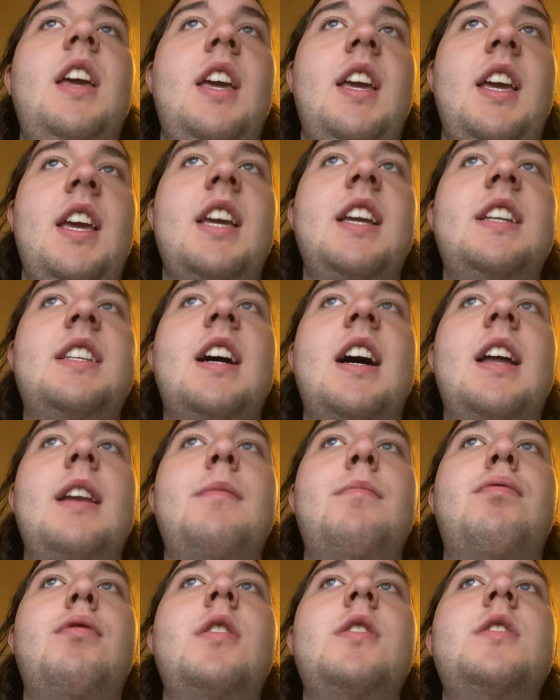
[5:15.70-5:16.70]
He died
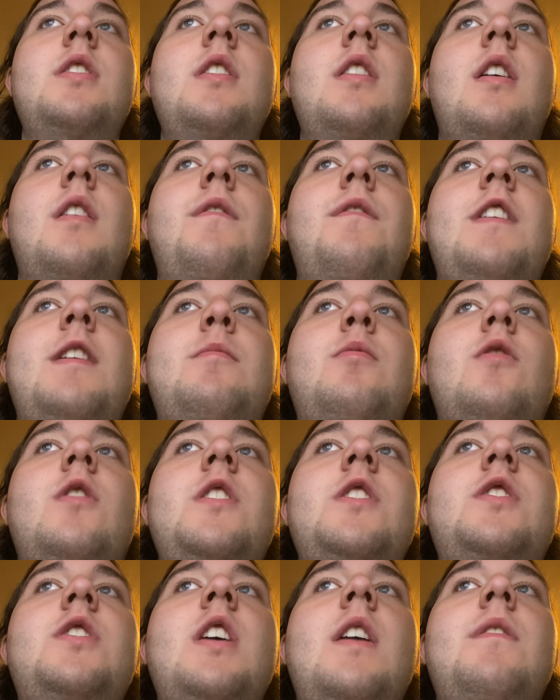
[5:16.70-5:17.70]
in prison on
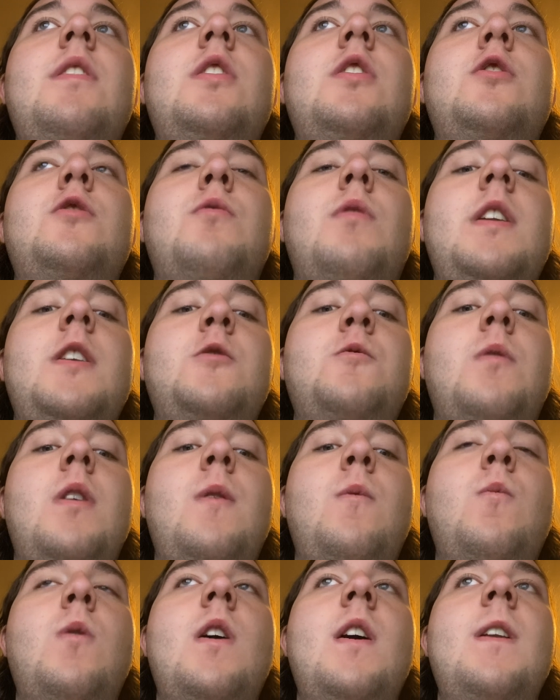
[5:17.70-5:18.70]
February 7th,
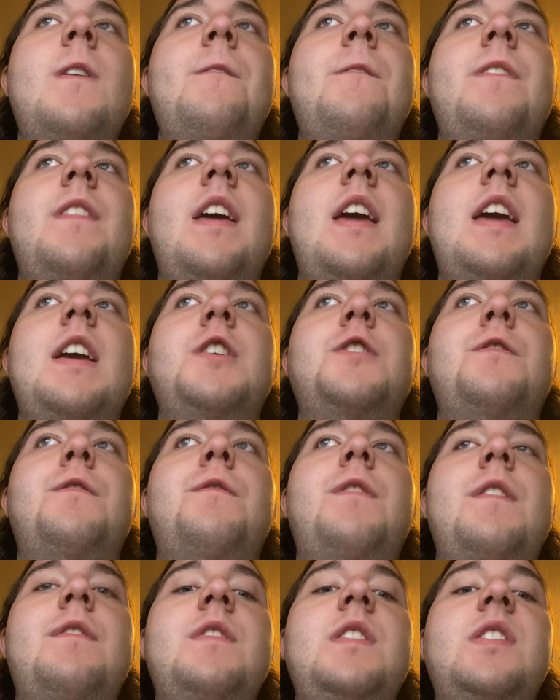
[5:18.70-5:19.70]
2021, age
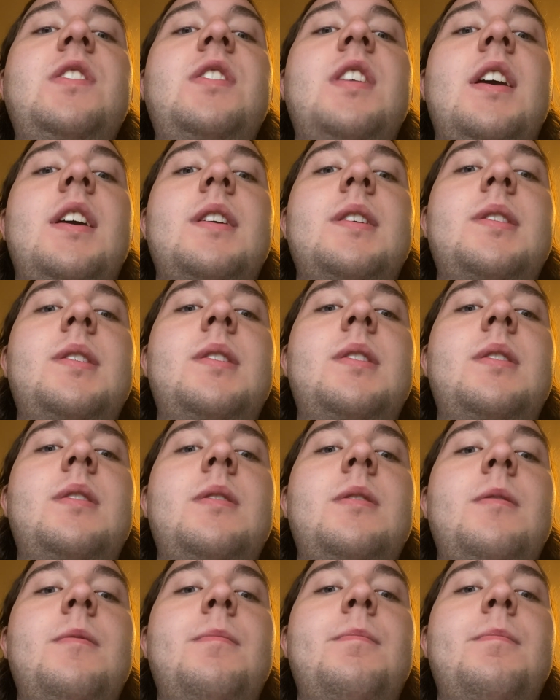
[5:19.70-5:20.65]
56.